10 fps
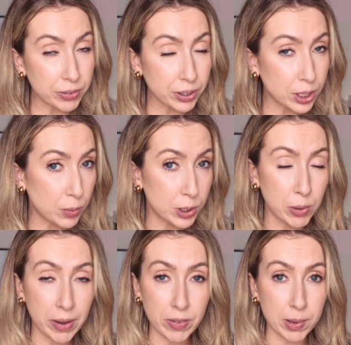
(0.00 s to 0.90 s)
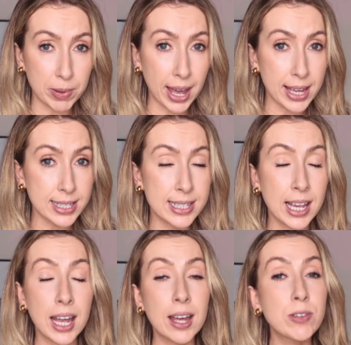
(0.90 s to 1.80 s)
for you when you have IBS,
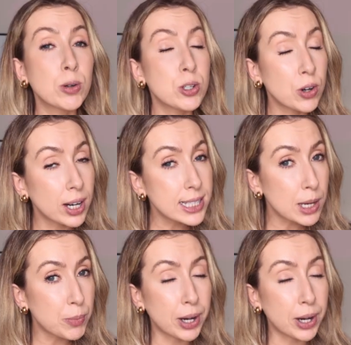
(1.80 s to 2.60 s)
if you are trying to get